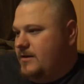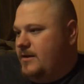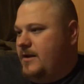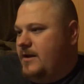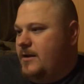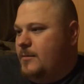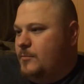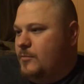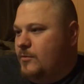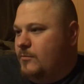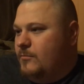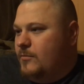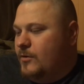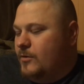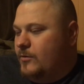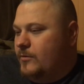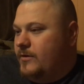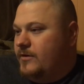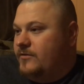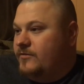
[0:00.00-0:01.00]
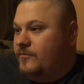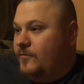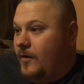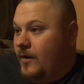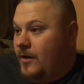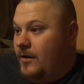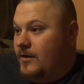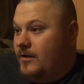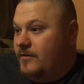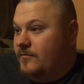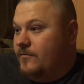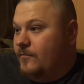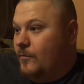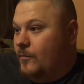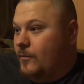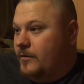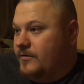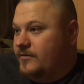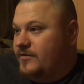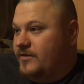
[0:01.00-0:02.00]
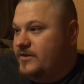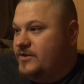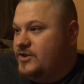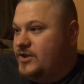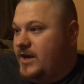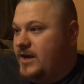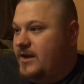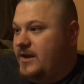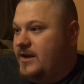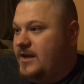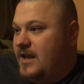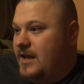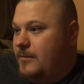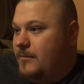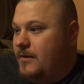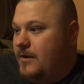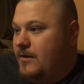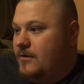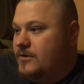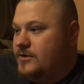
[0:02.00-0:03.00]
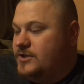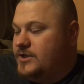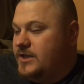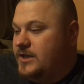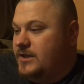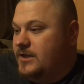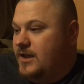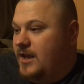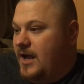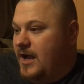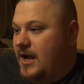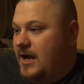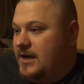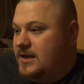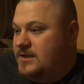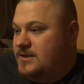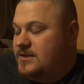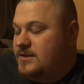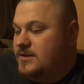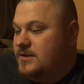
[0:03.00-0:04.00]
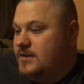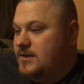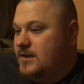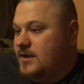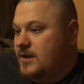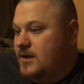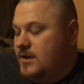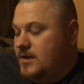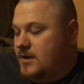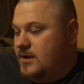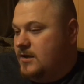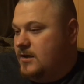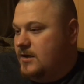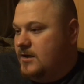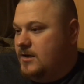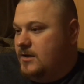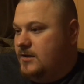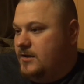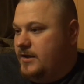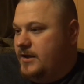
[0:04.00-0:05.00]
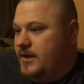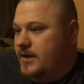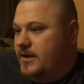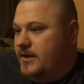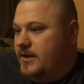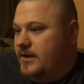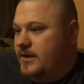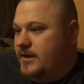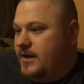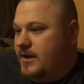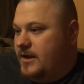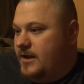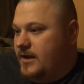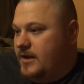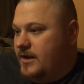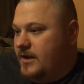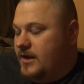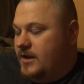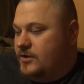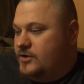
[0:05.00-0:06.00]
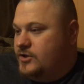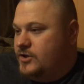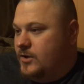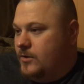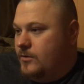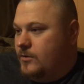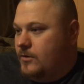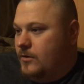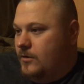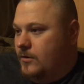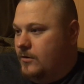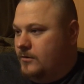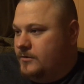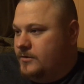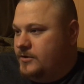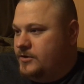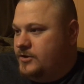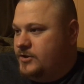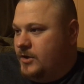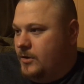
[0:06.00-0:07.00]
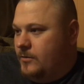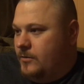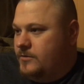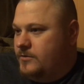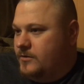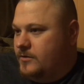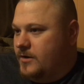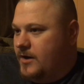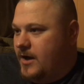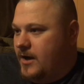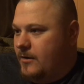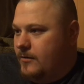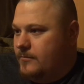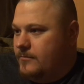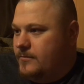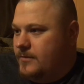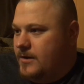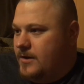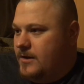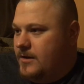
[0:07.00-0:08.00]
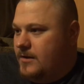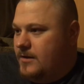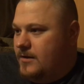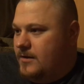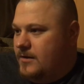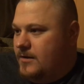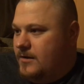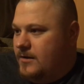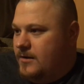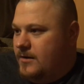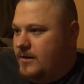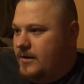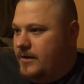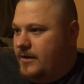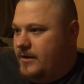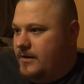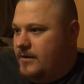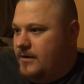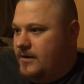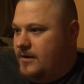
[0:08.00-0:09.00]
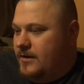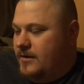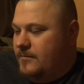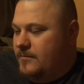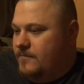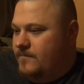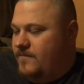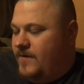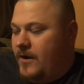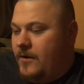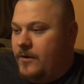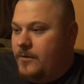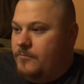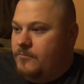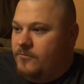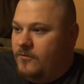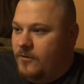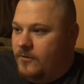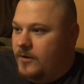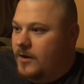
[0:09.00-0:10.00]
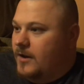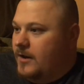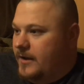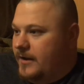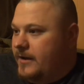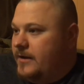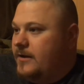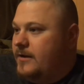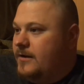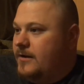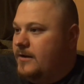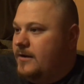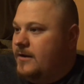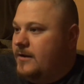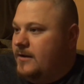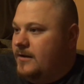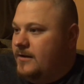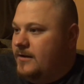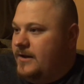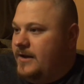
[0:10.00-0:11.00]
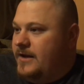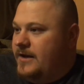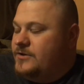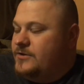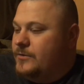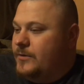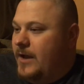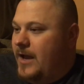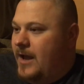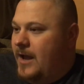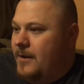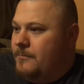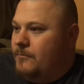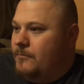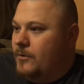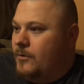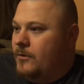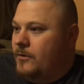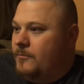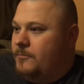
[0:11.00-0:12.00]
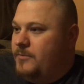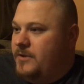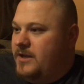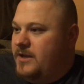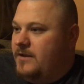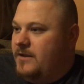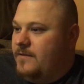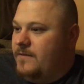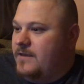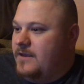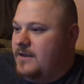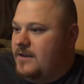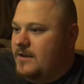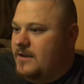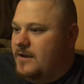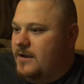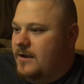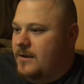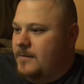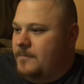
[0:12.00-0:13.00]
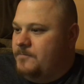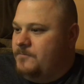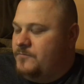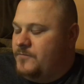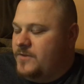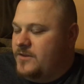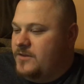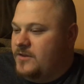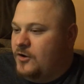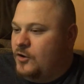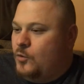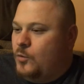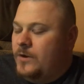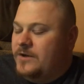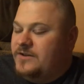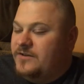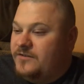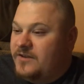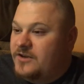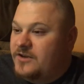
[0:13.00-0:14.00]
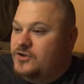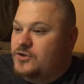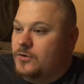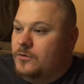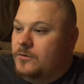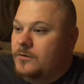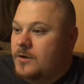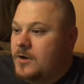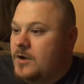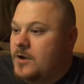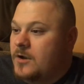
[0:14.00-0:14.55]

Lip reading: Ember Moon is falling for it. See, Shayna came out and she locked Aaliyah in a chokehold, choked her out, and very brutally, leading to Ember being the quintessential